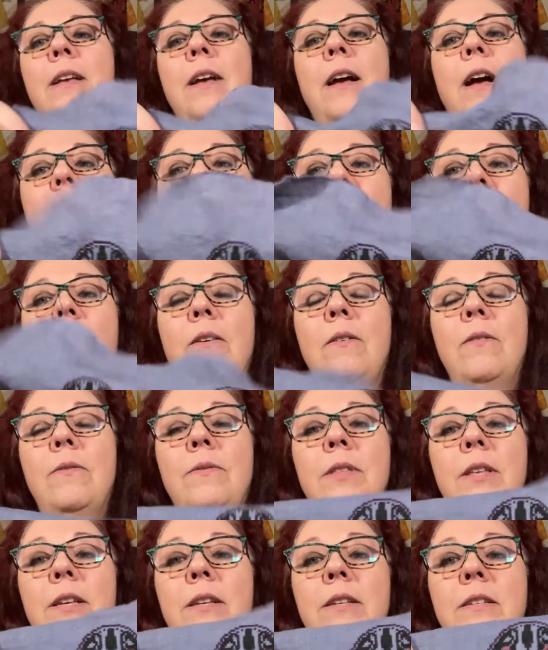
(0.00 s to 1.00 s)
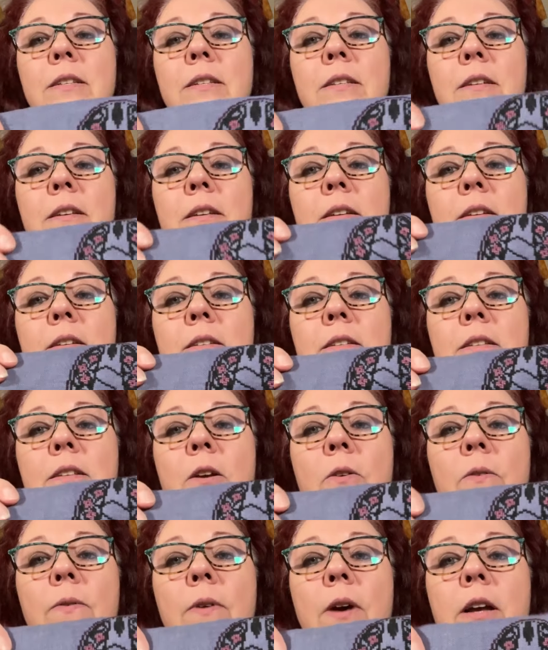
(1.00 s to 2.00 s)
I have this
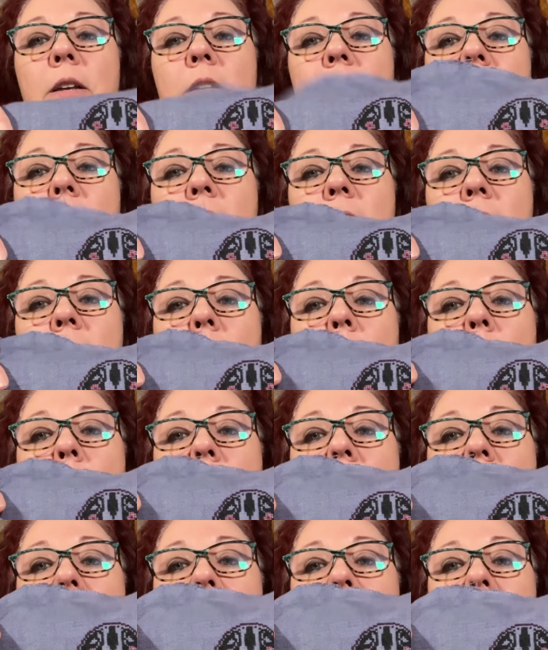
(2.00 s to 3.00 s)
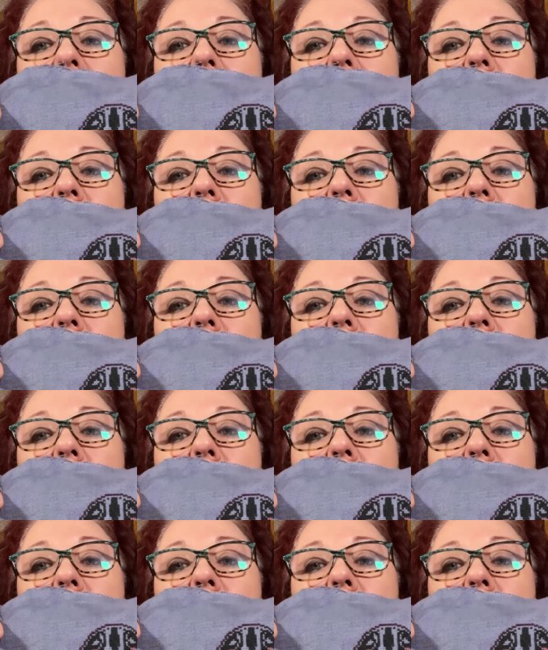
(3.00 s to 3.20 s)
self-isolating bat